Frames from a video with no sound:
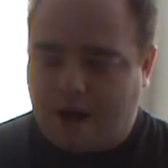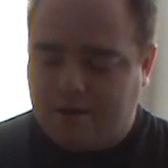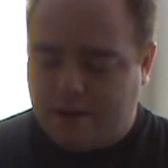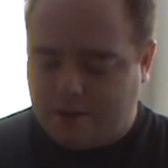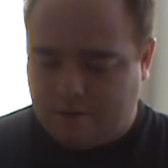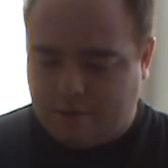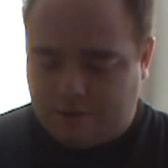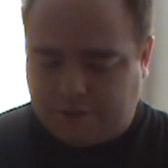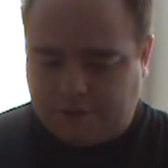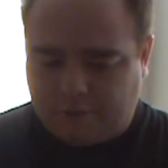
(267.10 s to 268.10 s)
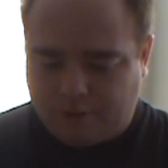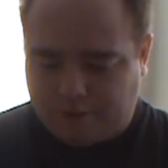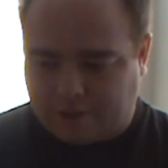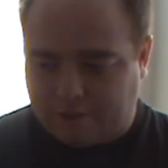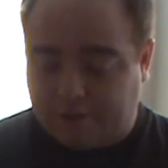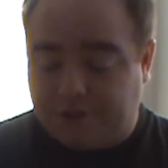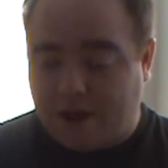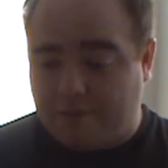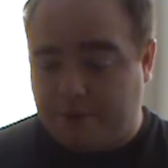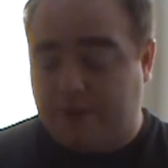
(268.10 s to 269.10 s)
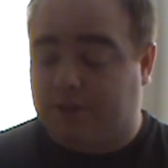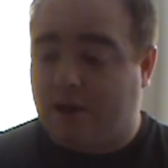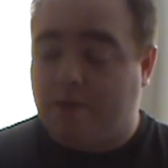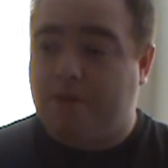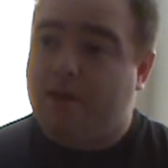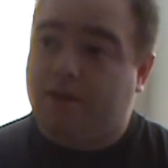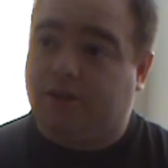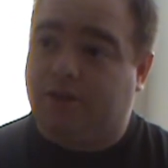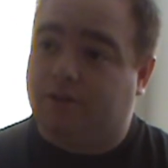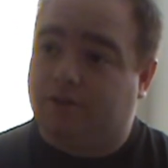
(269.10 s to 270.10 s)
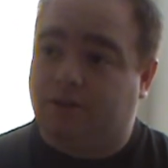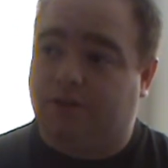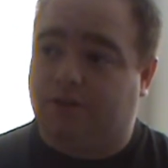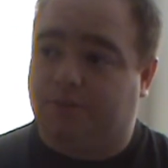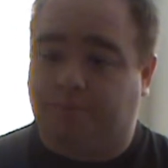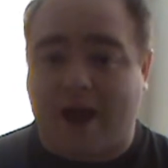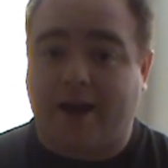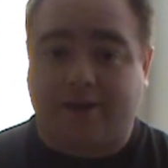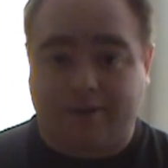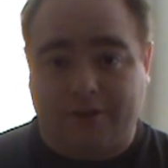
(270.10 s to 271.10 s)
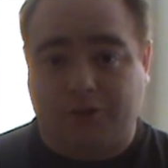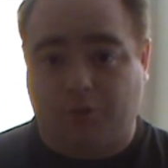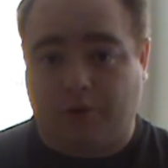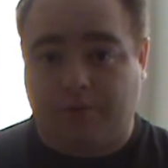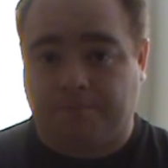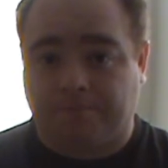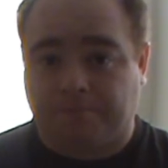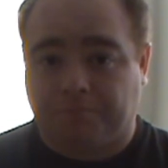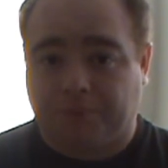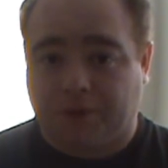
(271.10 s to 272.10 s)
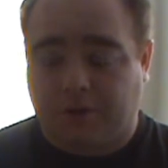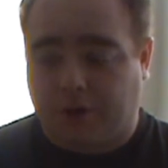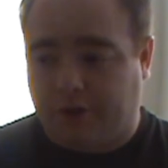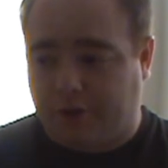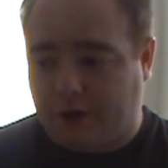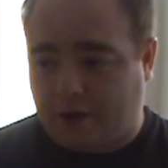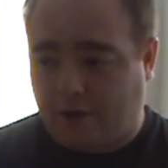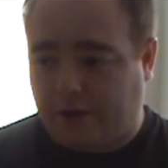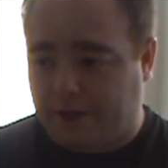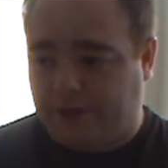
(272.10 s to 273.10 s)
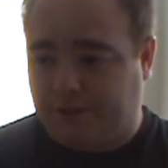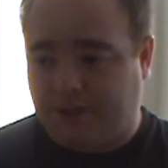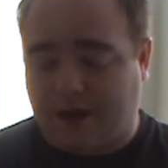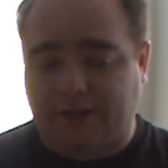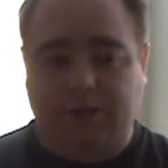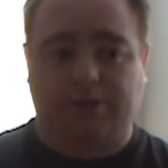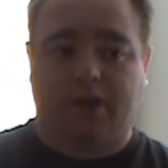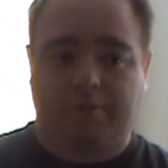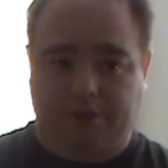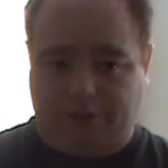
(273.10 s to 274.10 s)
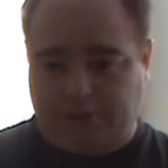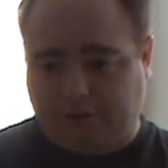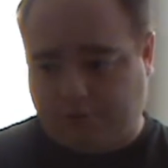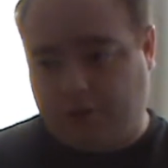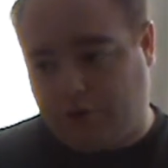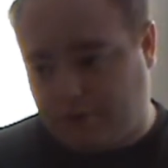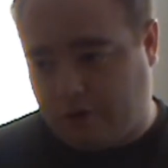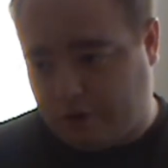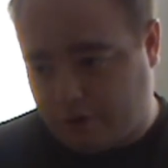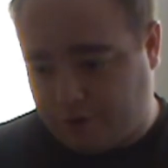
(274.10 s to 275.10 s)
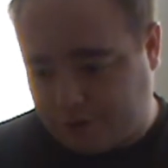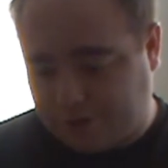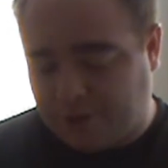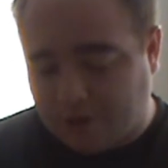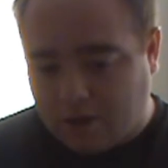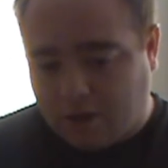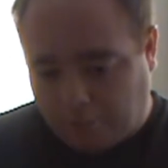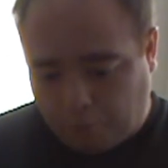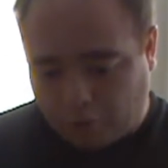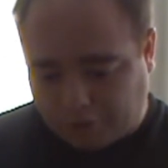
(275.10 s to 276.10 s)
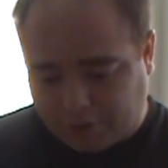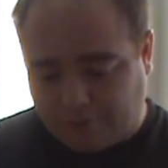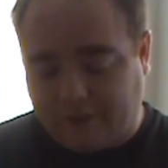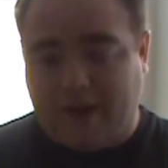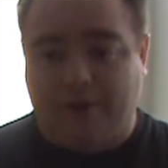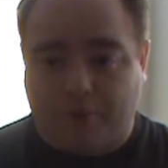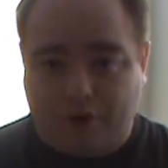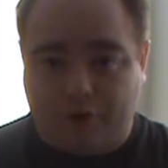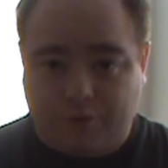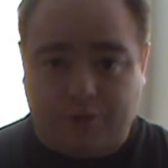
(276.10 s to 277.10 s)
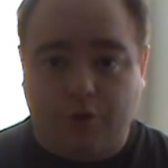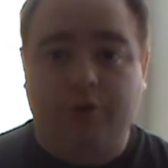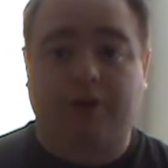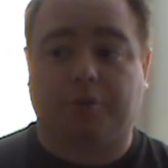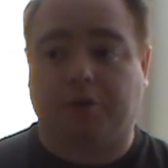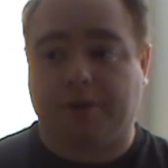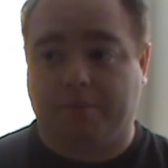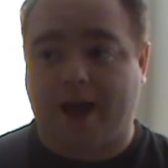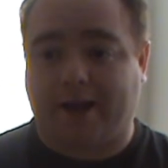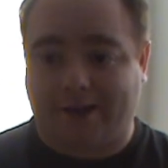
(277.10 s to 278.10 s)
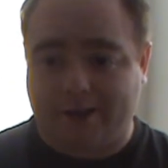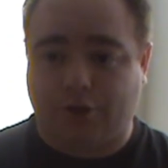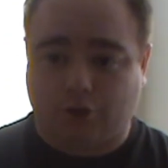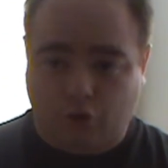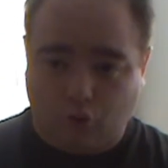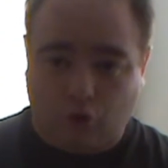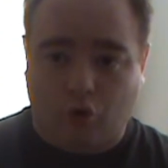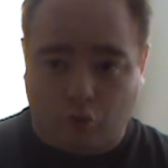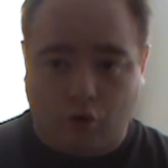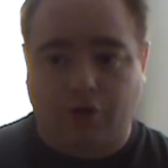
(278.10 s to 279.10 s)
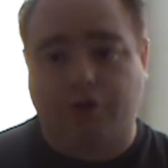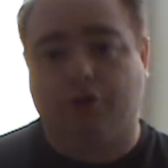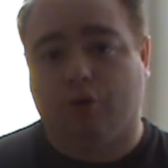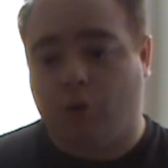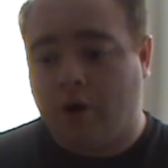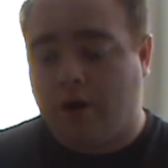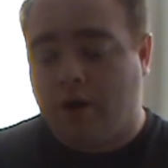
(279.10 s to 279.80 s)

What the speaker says: get in. Let's see. What else happened? Zombies. Zombies is back in this one. Only they're not calling it Nazi zombies. Even though there is a portion of the game where you get to play back into World War II